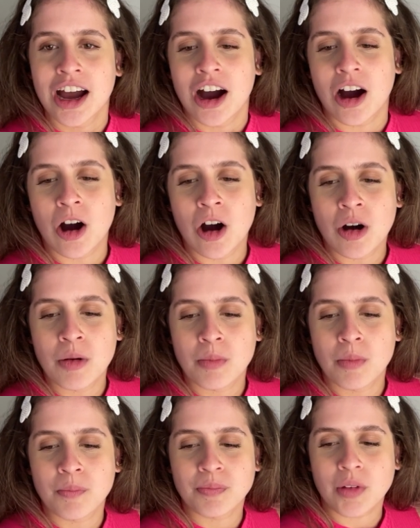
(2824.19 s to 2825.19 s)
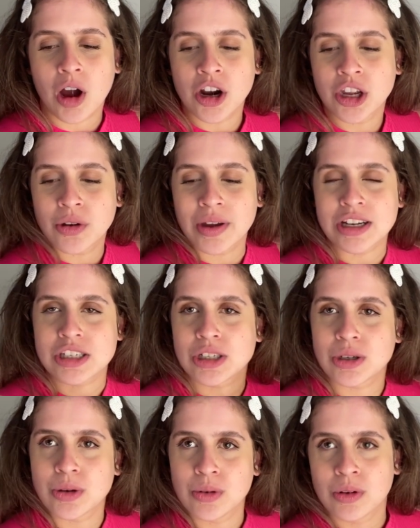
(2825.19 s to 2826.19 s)
Are you
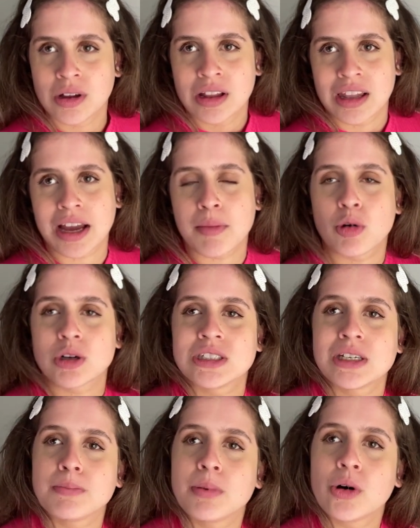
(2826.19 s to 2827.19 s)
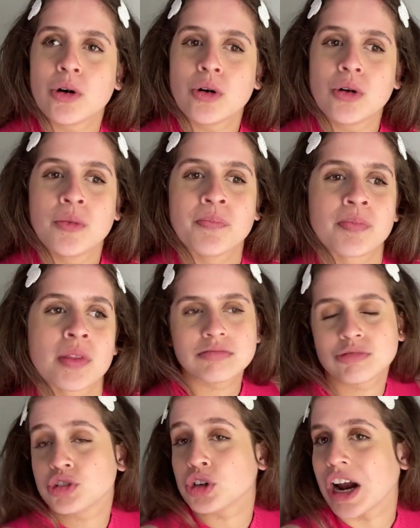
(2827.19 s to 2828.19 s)
into like a more simple
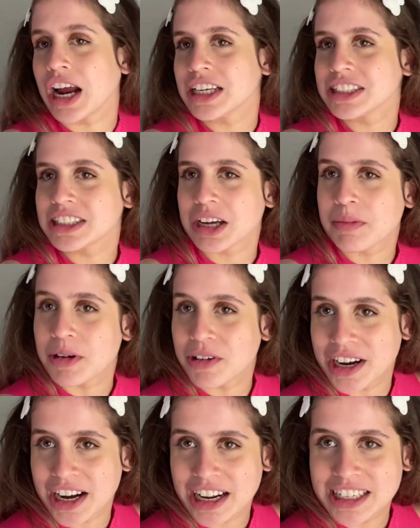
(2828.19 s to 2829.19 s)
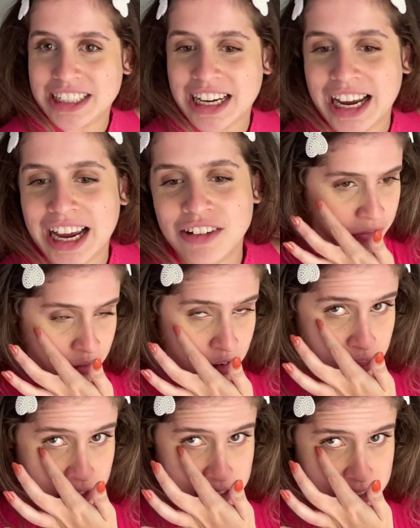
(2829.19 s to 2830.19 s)
dress like Marina did for
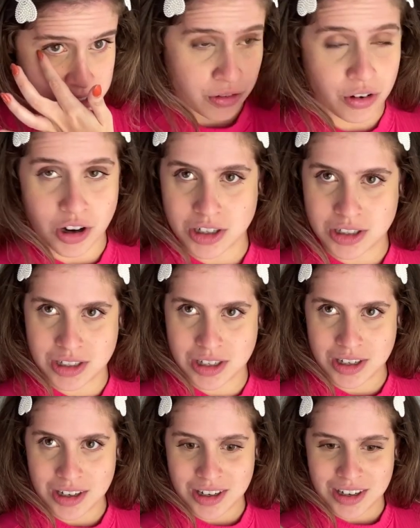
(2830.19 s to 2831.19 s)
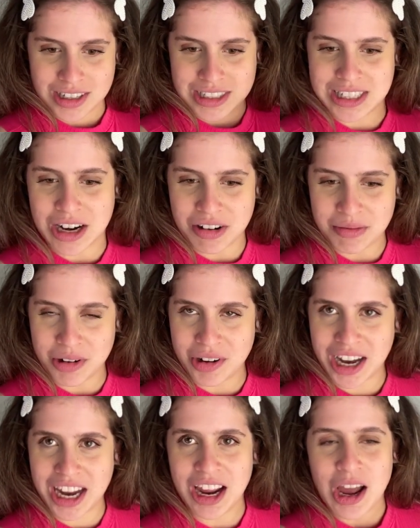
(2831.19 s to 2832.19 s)
this first
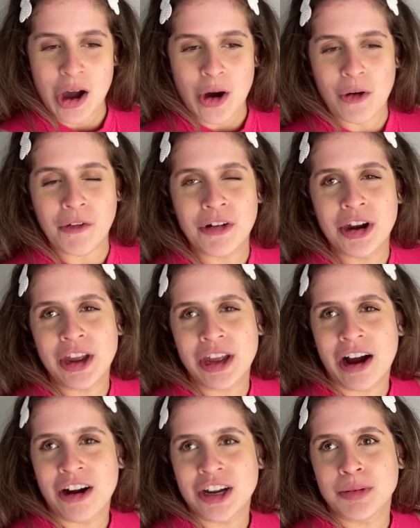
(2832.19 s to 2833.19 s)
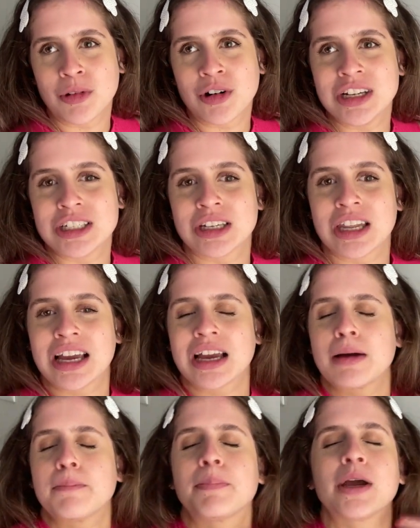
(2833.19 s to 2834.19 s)
ceremony, or are you more into like
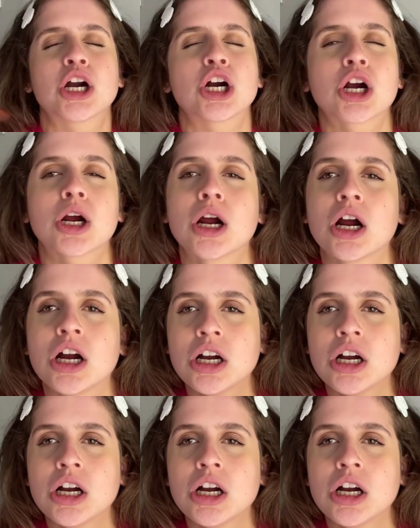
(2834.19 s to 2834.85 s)
bigger,